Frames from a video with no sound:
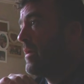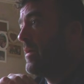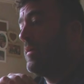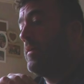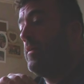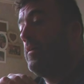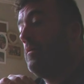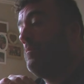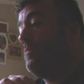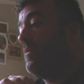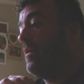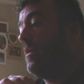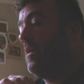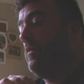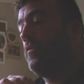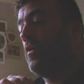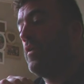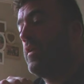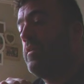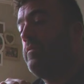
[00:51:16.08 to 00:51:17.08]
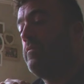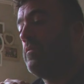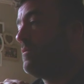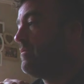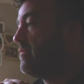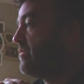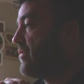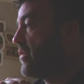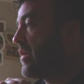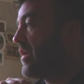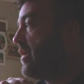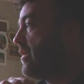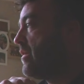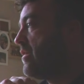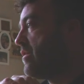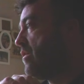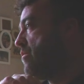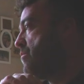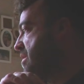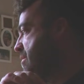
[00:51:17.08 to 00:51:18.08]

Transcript: I've not even fucking, you know,